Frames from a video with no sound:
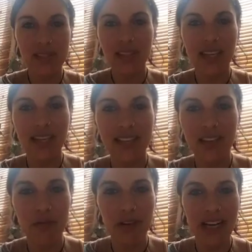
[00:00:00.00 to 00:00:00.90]
you
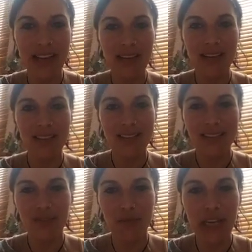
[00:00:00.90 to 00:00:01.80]
don't
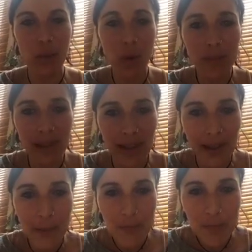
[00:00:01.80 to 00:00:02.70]
really want
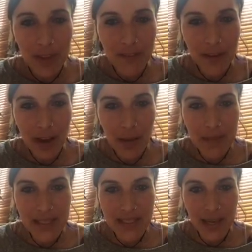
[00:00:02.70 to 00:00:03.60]
there. If you can't
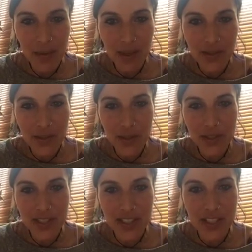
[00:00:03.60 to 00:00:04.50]
meditate whilst doing the
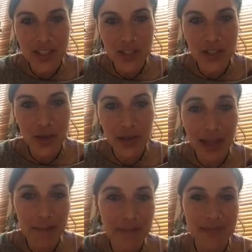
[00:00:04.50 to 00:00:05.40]
dishes, you don't
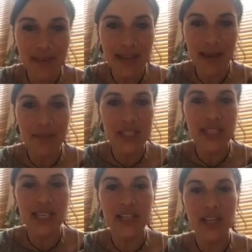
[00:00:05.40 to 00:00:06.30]
get
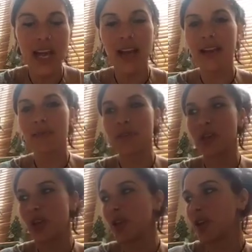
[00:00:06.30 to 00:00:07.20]
meditation. I
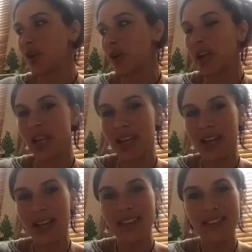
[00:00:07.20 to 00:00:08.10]
absolutely agree.
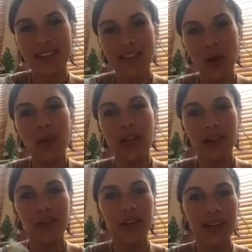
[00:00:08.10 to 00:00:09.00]
I totally
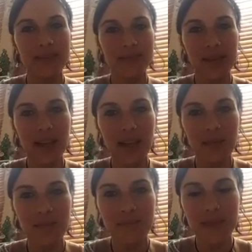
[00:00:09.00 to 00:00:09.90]
agree.
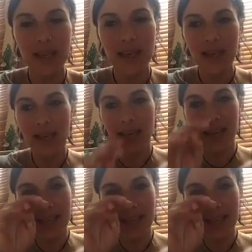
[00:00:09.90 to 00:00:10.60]
And